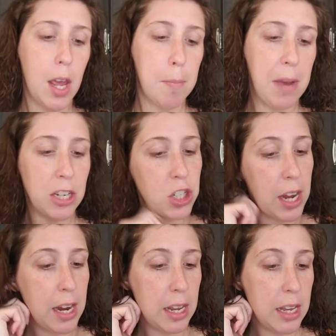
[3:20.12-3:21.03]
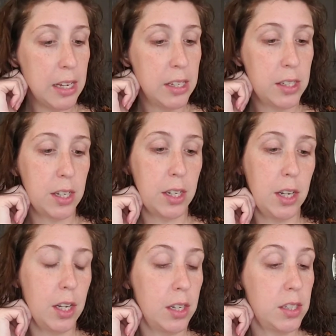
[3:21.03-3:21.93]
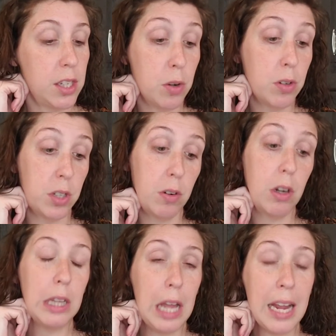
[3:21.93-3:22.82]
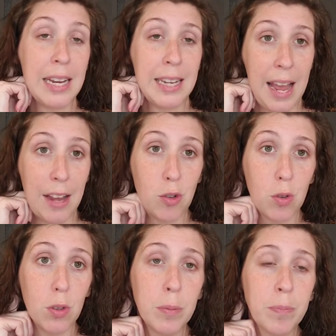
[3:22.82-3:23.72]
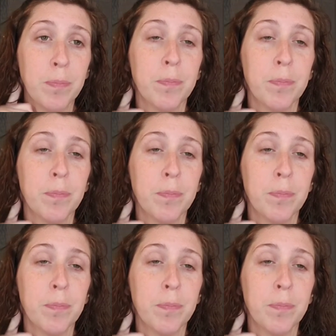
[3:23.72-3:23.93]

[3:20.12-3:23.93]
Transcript: My shade is 00 Light Natural.